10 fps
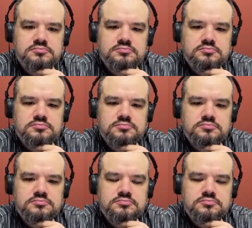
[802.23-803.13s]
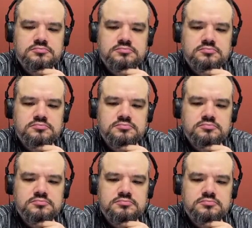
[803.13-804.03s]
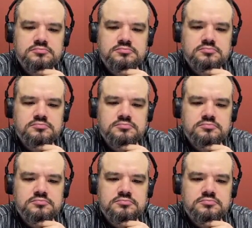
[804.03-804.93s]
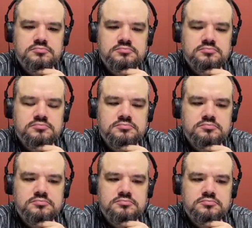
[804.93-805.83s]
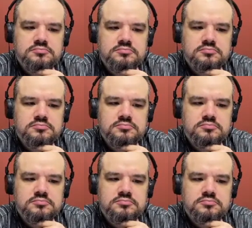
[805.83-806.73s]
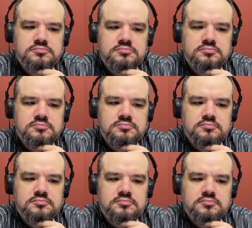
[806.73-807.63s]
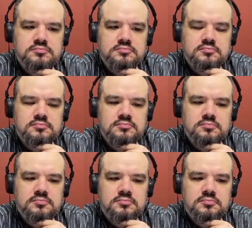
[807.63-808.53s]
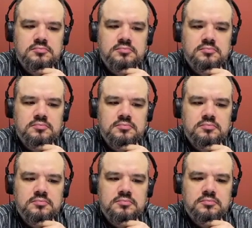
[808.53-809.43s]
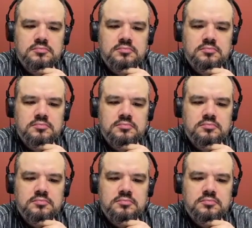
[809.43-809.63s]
[no speech]